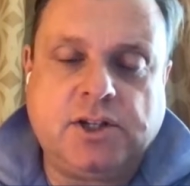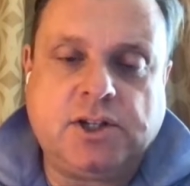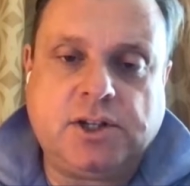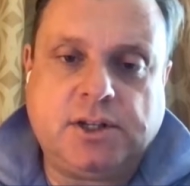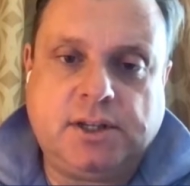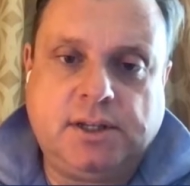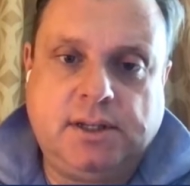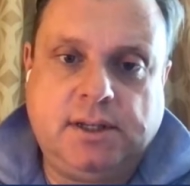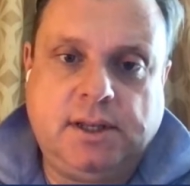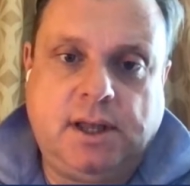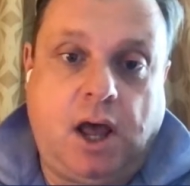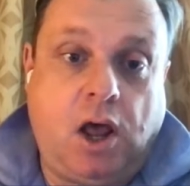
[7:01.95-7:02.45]

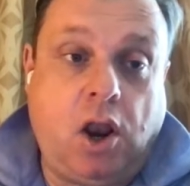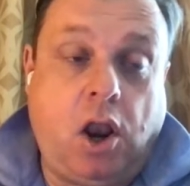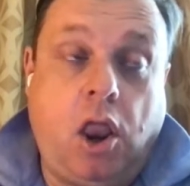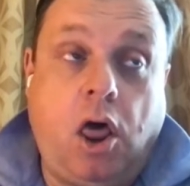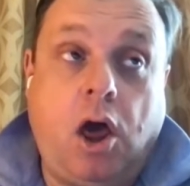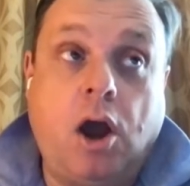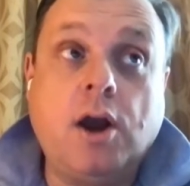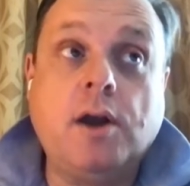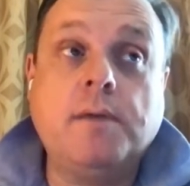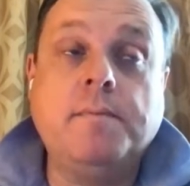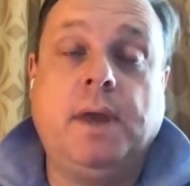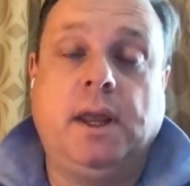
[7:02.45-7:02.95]
is
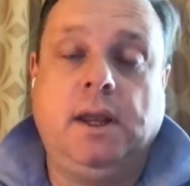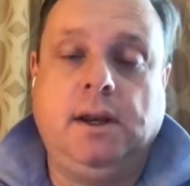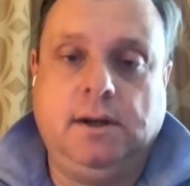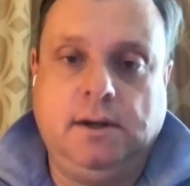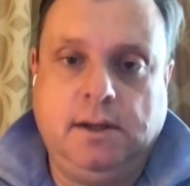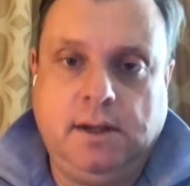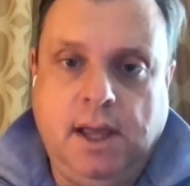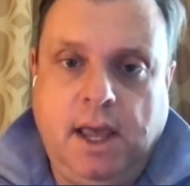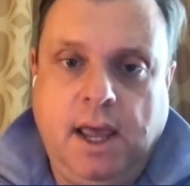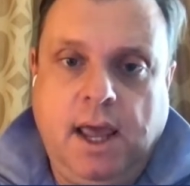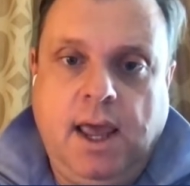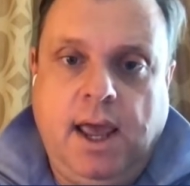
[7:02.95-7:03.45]
alarming.
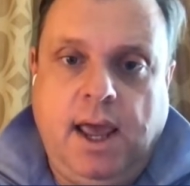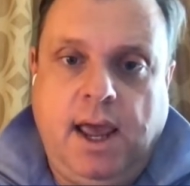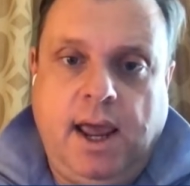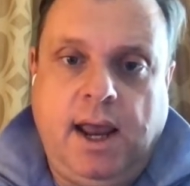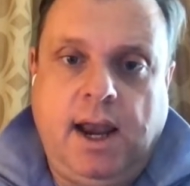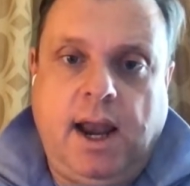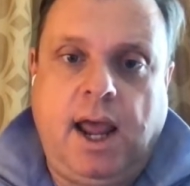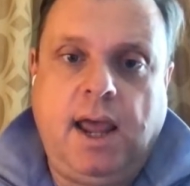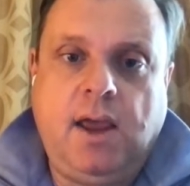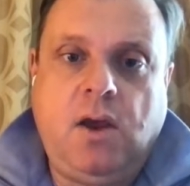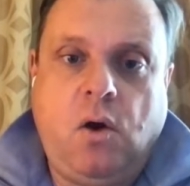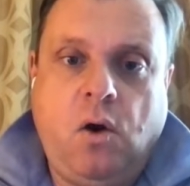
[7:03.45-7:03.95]

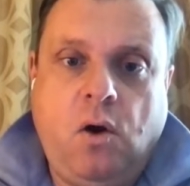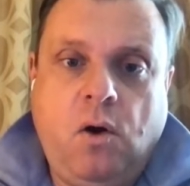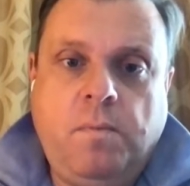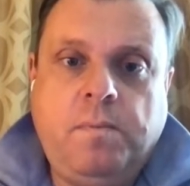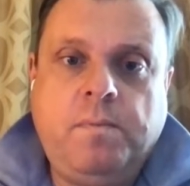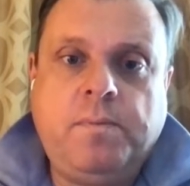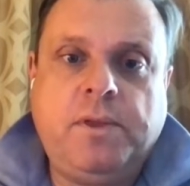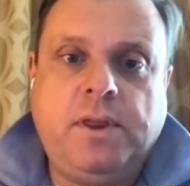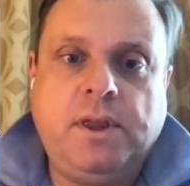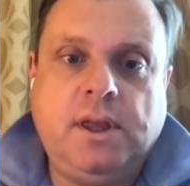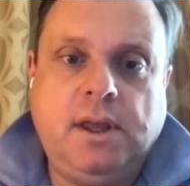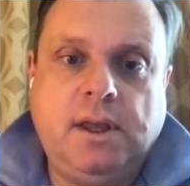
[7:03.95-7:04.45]
And I
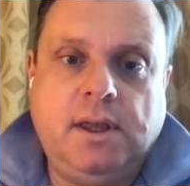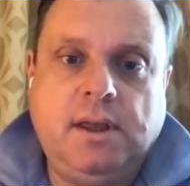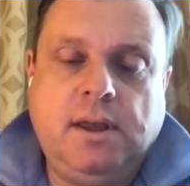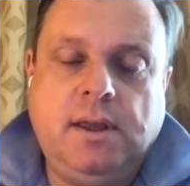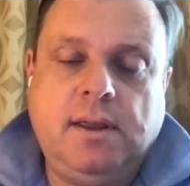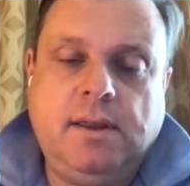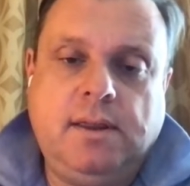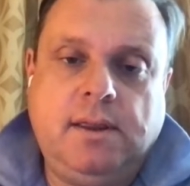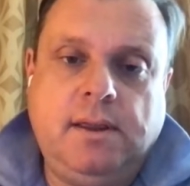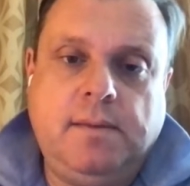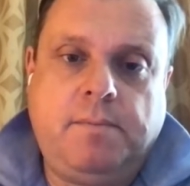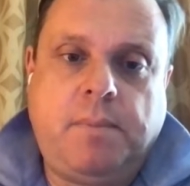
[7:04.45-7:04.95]
hope
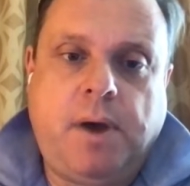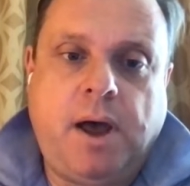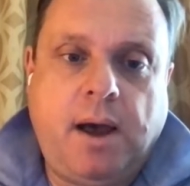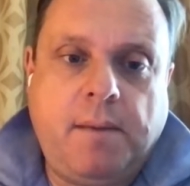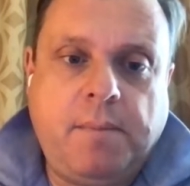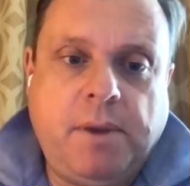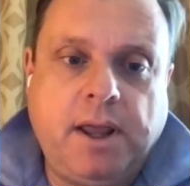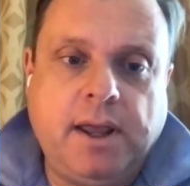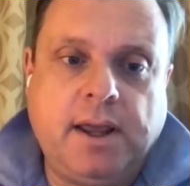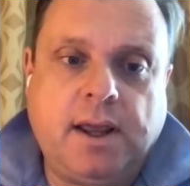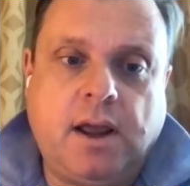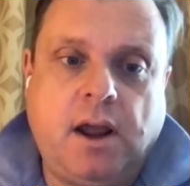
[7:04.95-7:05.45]
the
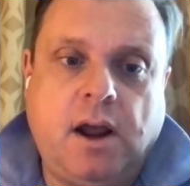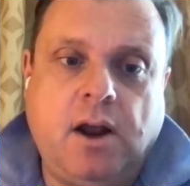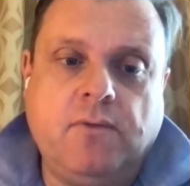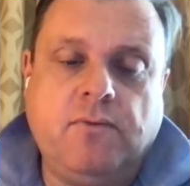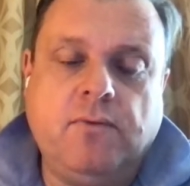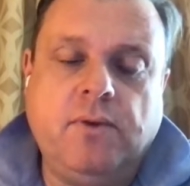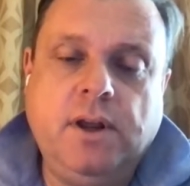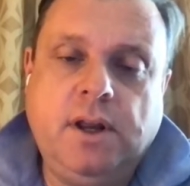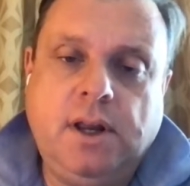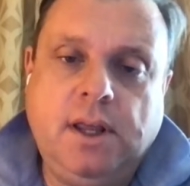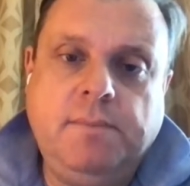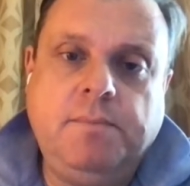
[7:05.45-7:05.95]
public are
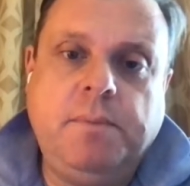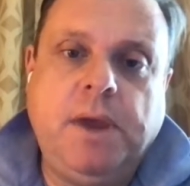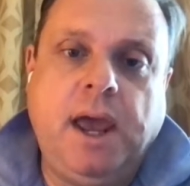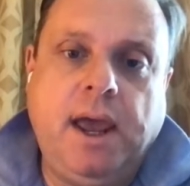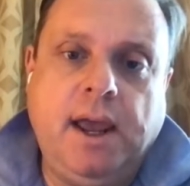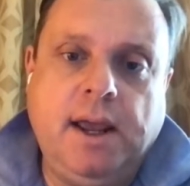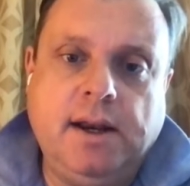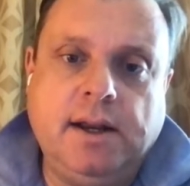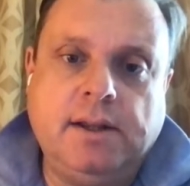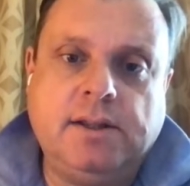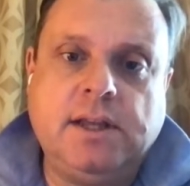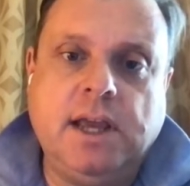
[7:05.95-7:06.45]
really
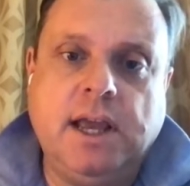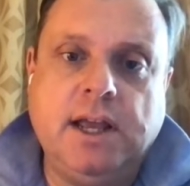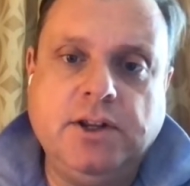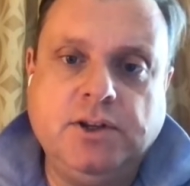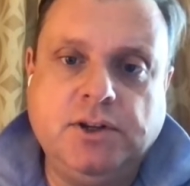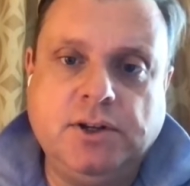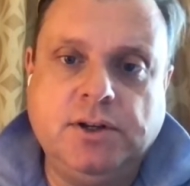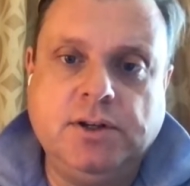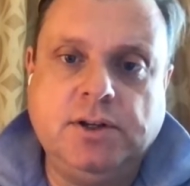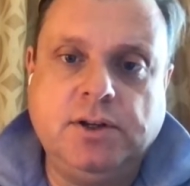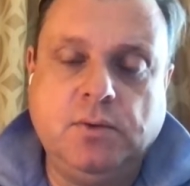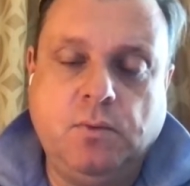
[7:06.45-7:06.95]
paying
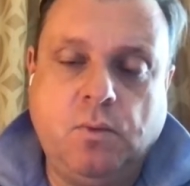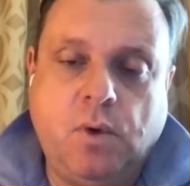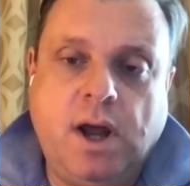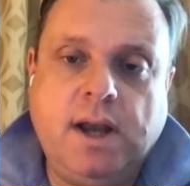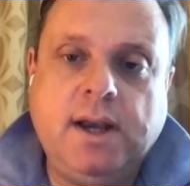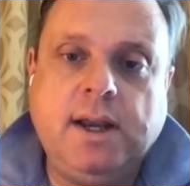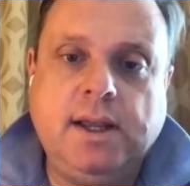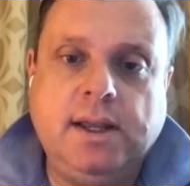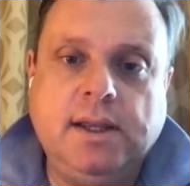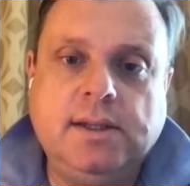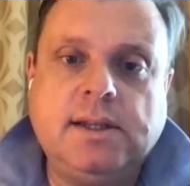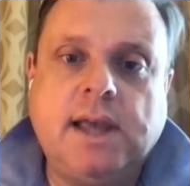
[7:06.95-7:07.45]
attention to
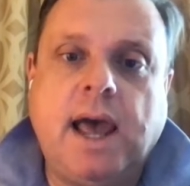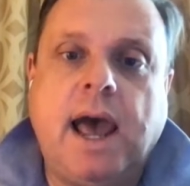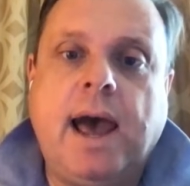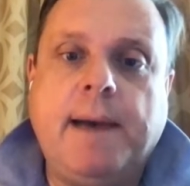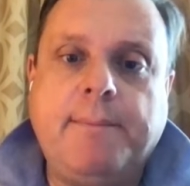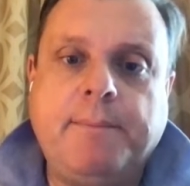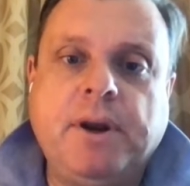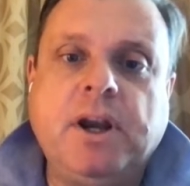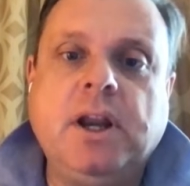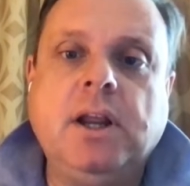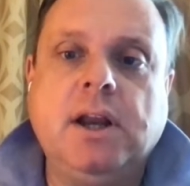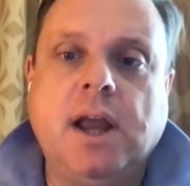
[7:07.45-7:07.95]
what is
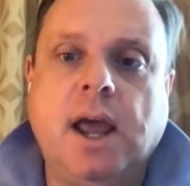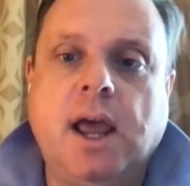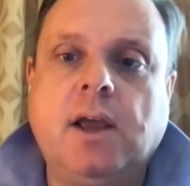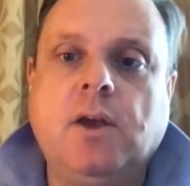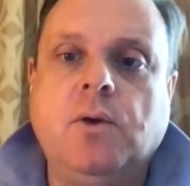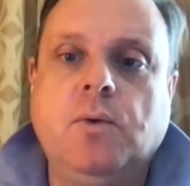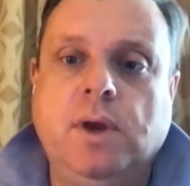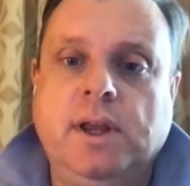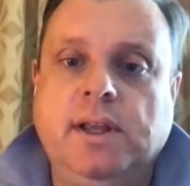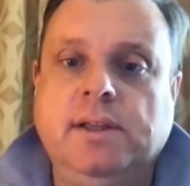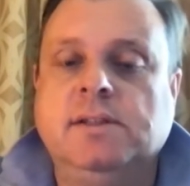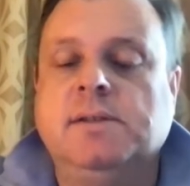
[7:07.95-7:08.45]
happening at
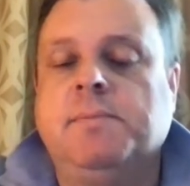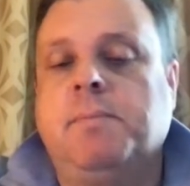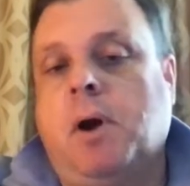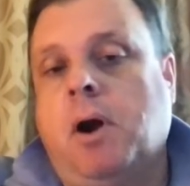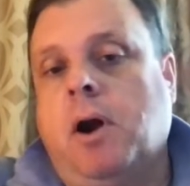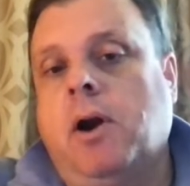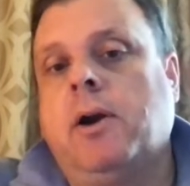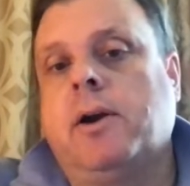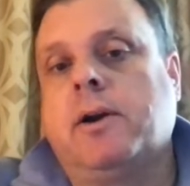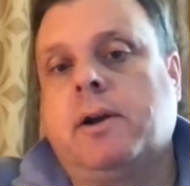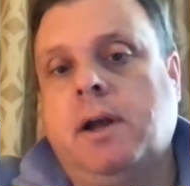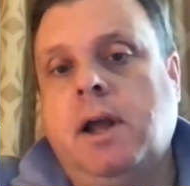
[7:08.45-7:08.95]
Queens
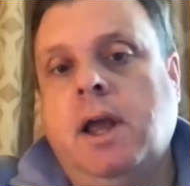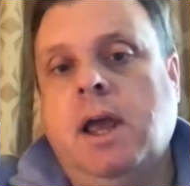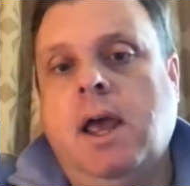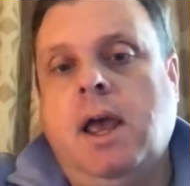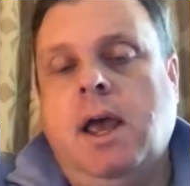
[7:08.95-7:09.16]
Park.